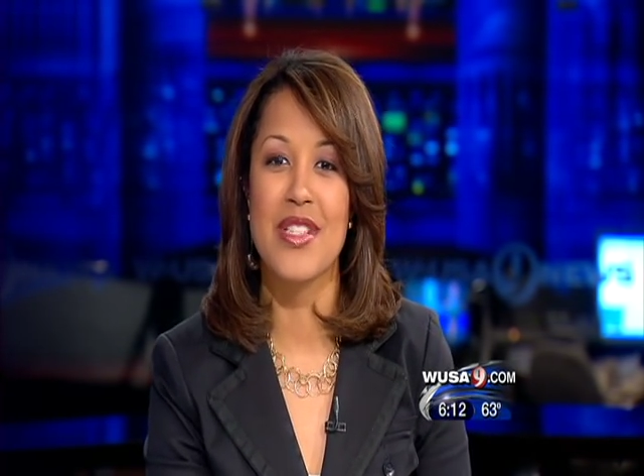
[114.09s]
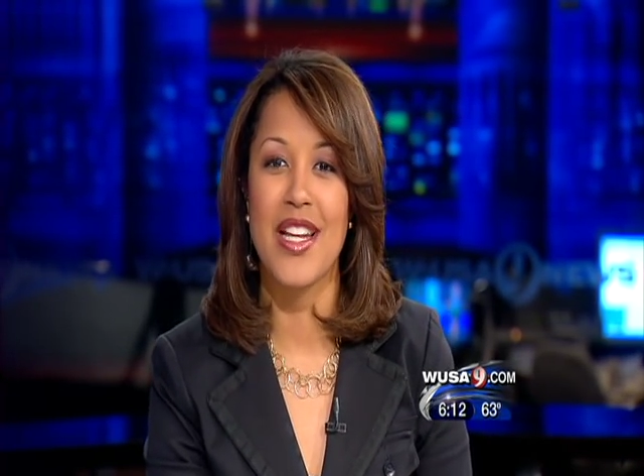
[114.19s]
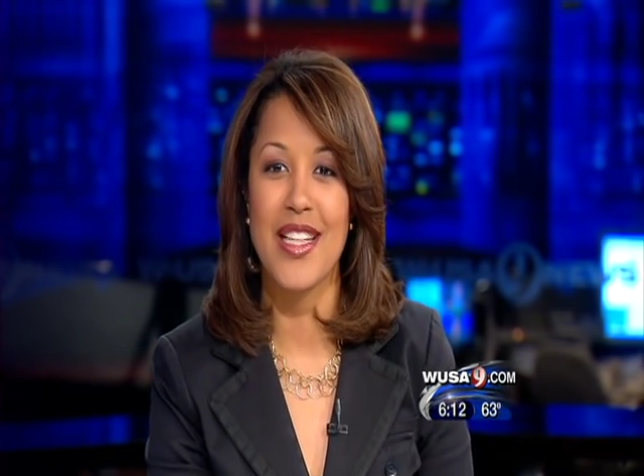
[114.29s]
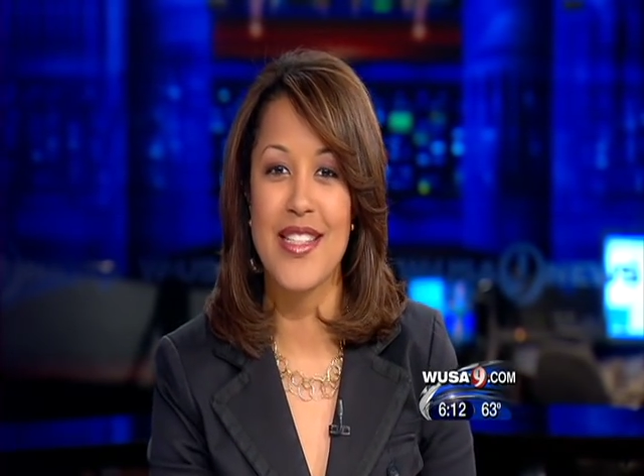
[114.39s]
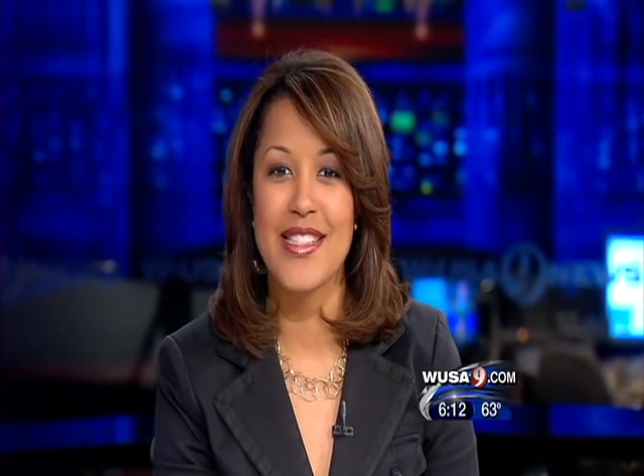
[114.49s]

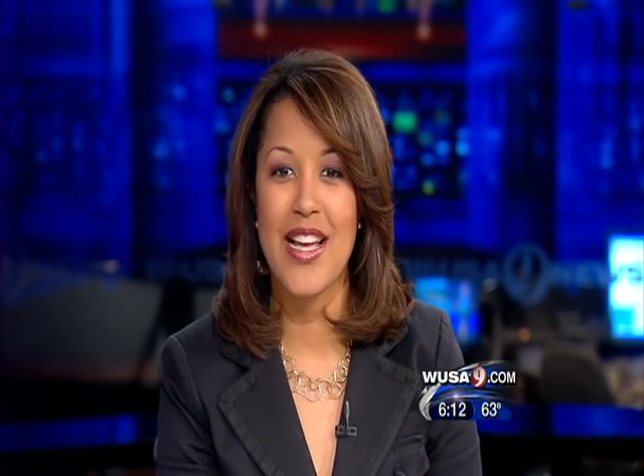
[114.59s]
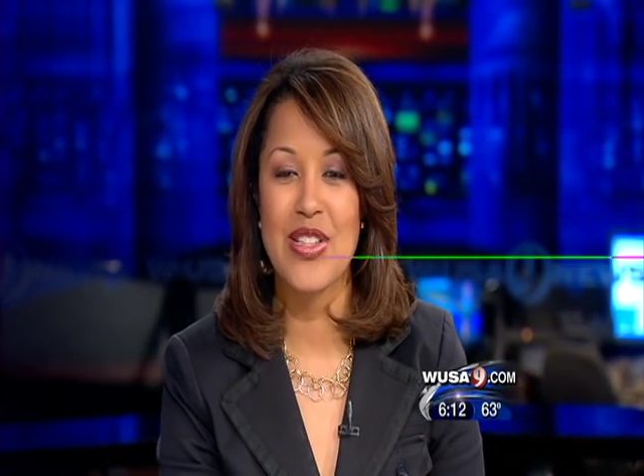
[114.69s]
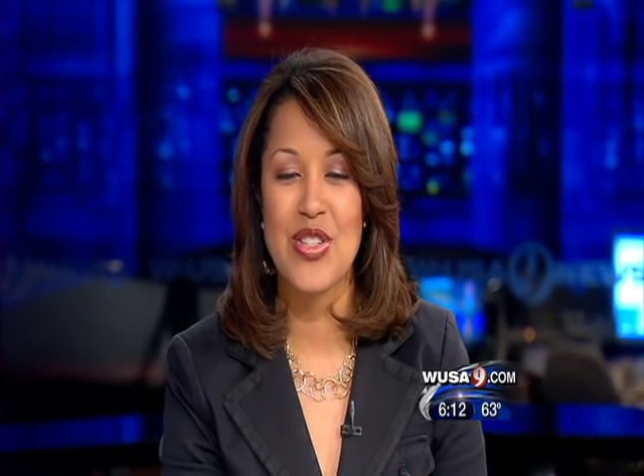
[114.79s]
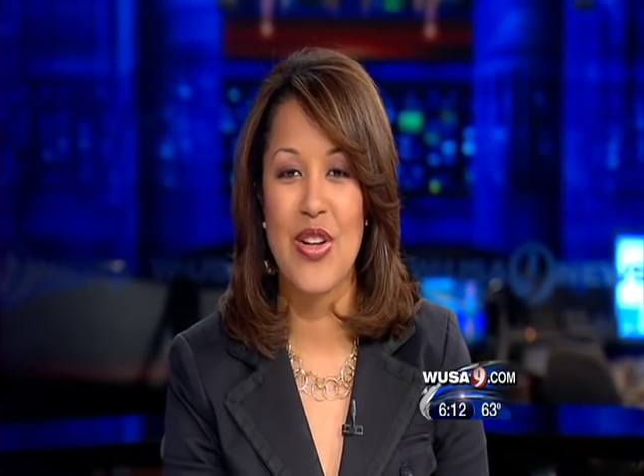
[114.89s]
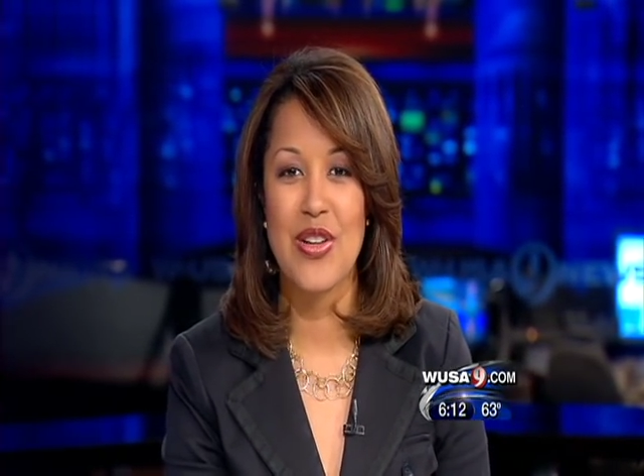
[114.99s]
and he's now
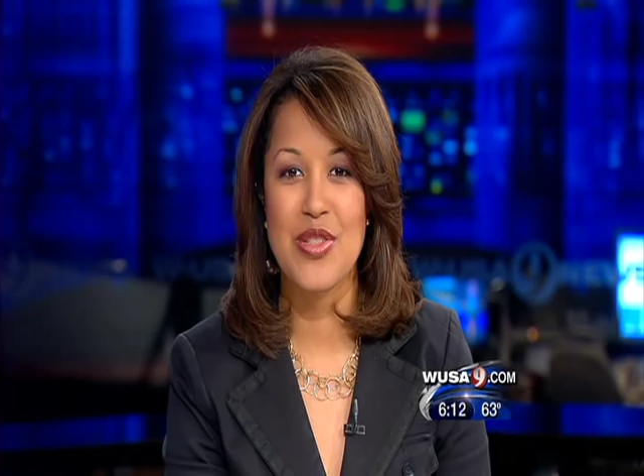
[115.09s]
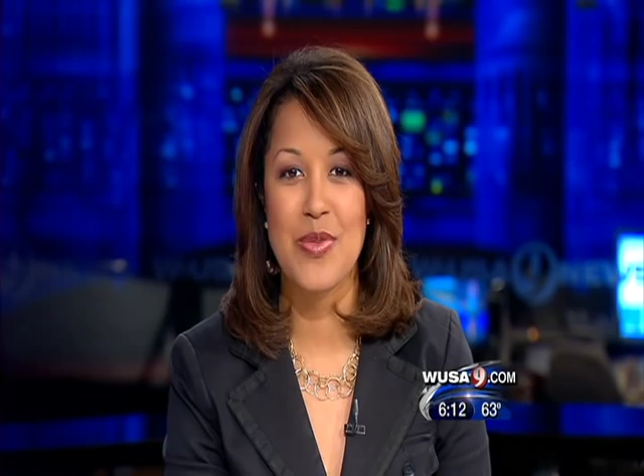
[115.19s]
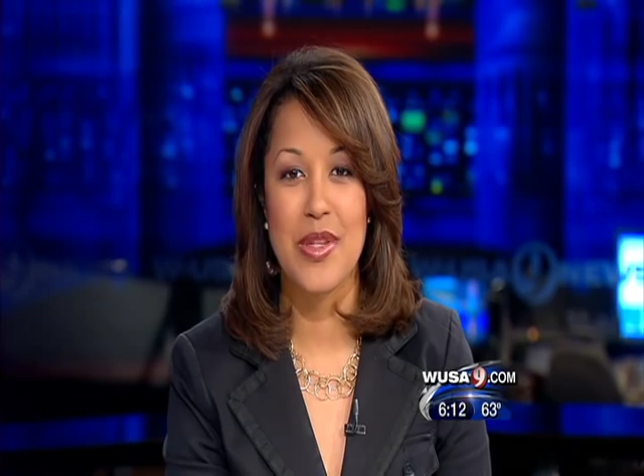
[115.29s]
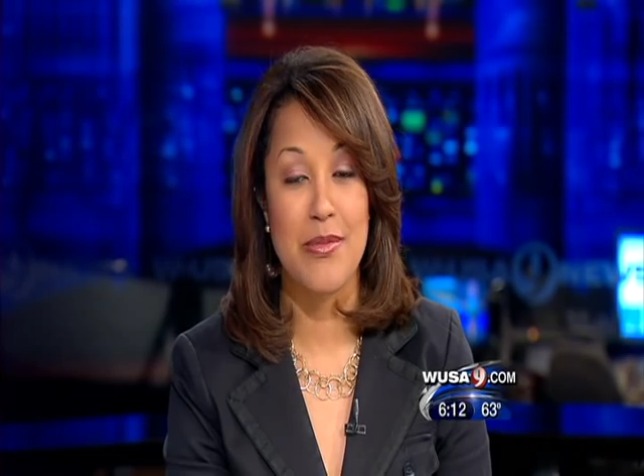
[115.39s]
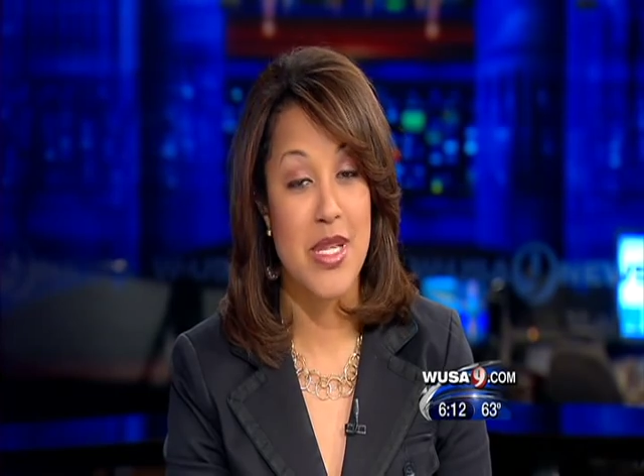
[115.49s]
charged
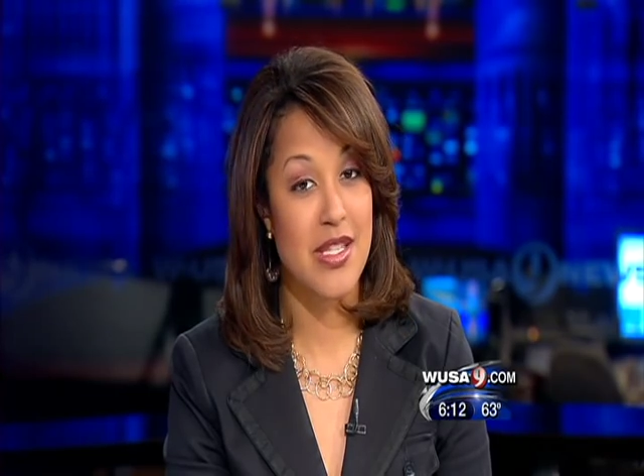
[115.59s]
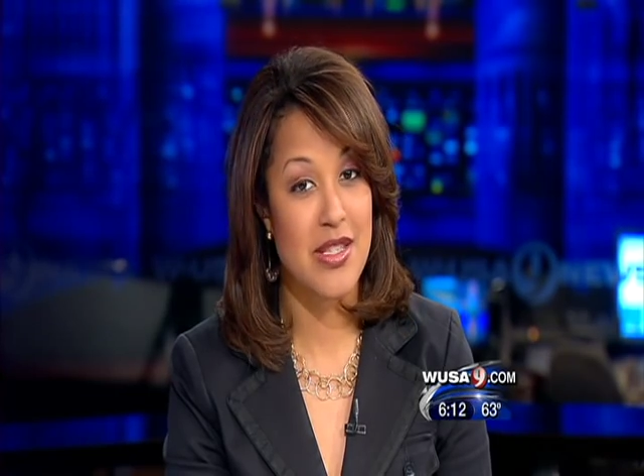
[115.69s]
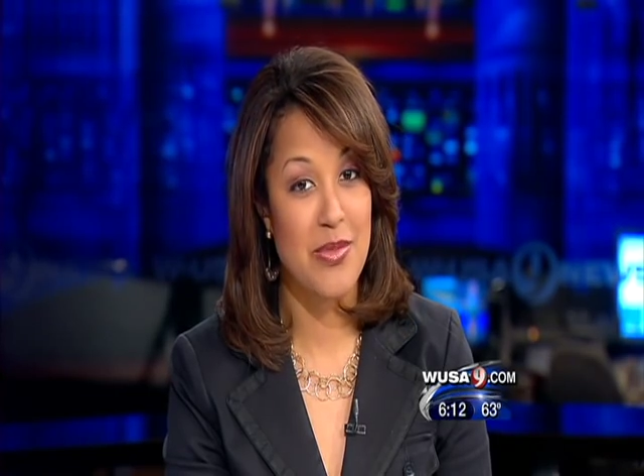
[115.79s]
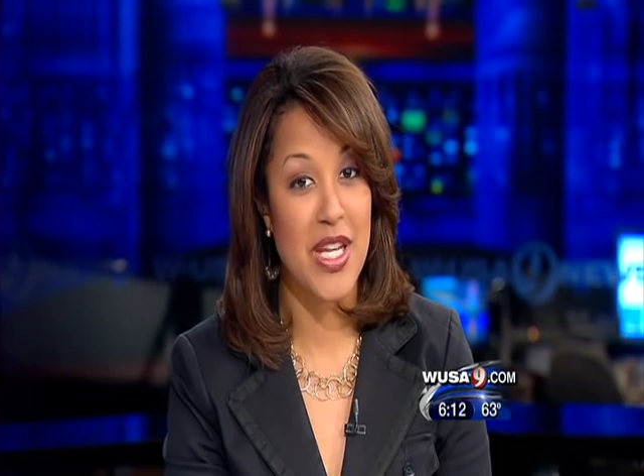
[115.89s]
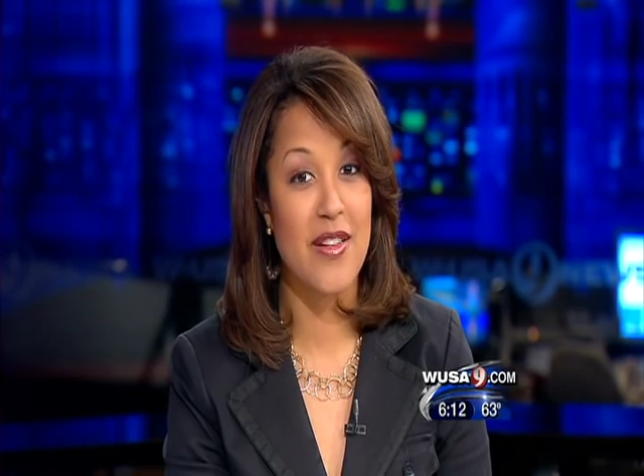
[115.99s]
with
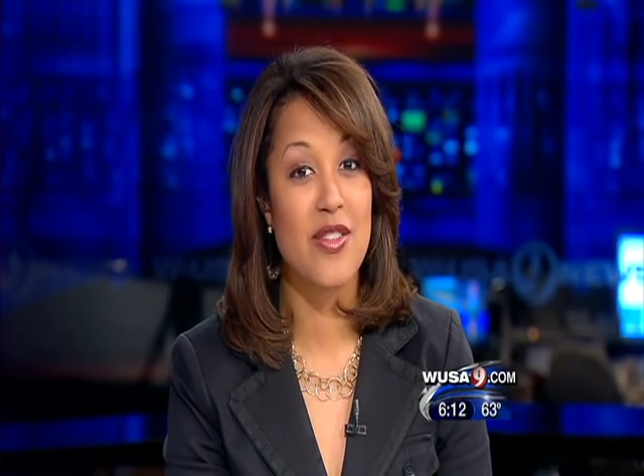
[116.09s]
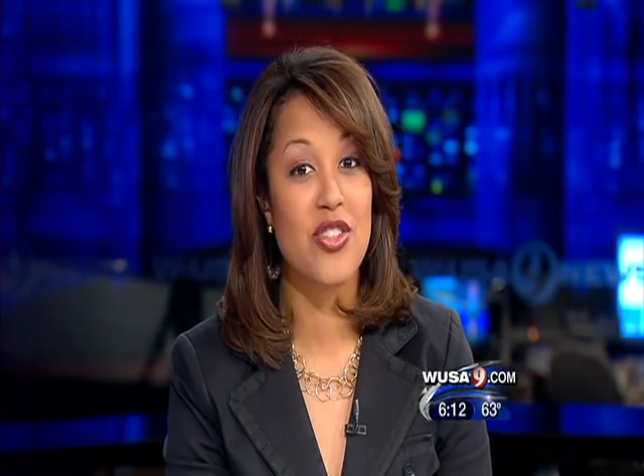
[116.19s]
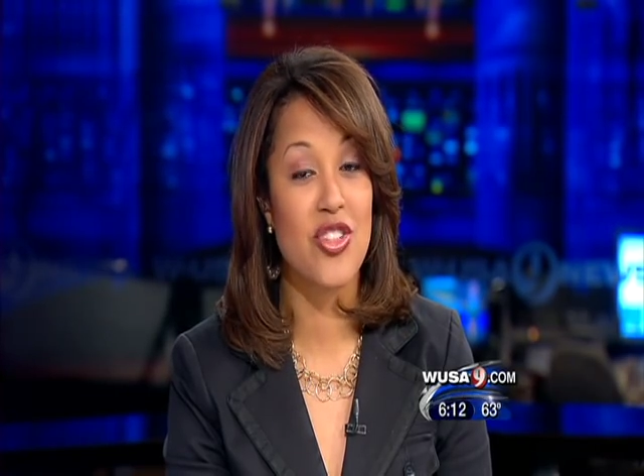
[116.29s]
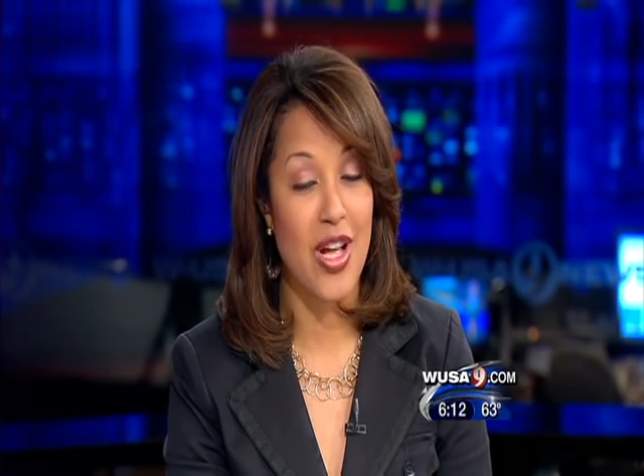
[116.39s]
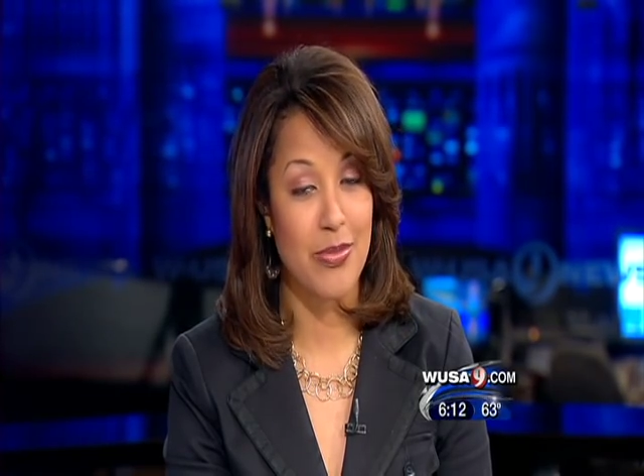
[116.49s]
misdemeanor
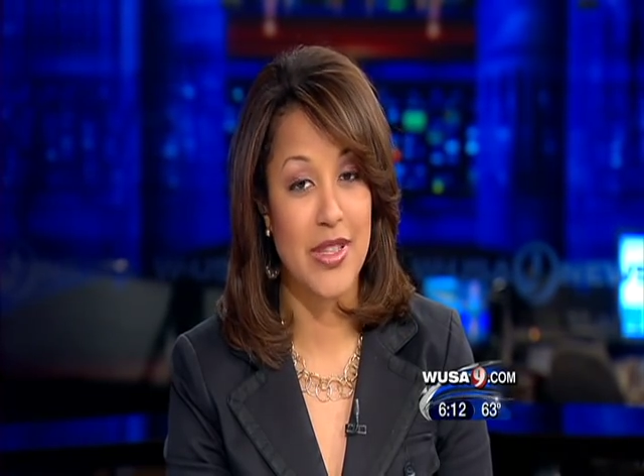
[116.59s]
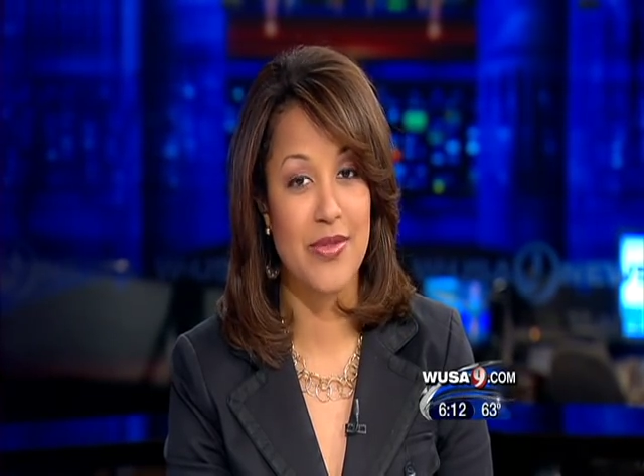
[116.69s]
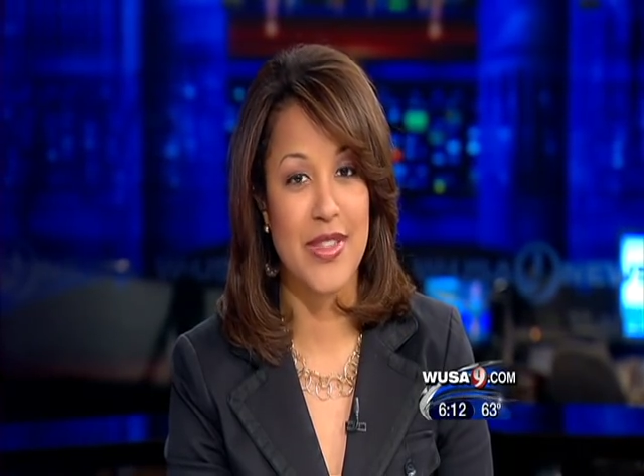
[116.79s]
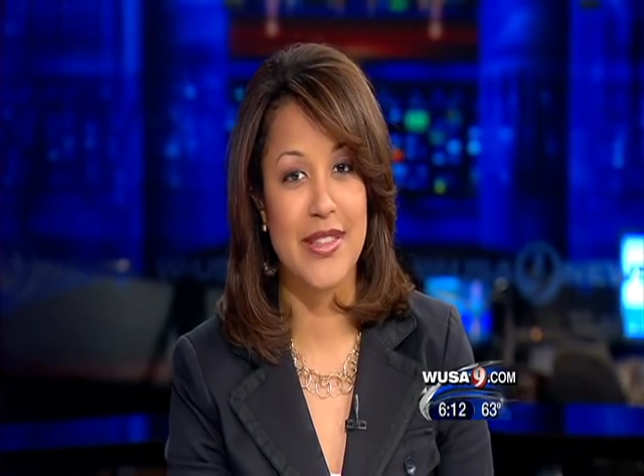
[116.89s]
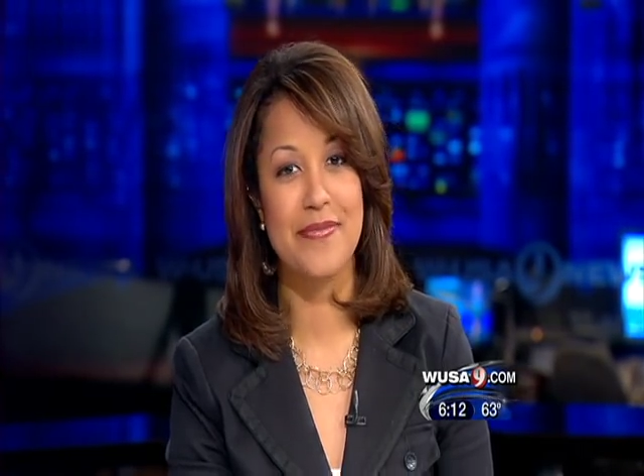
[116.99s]
shoplifting.